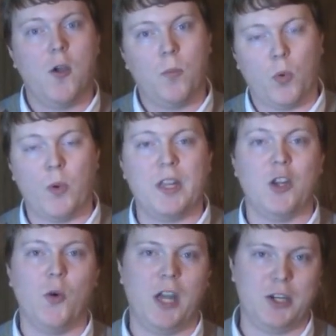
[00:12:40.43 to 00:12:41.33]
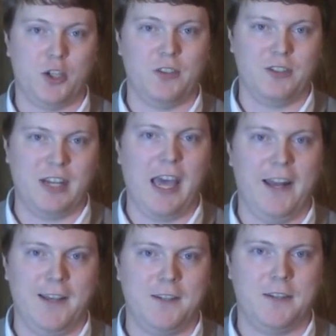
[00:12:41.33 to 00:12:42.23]
pre-donation
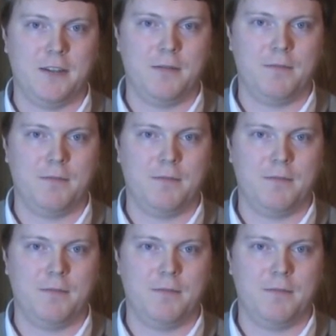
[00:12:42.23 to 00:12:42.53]
status.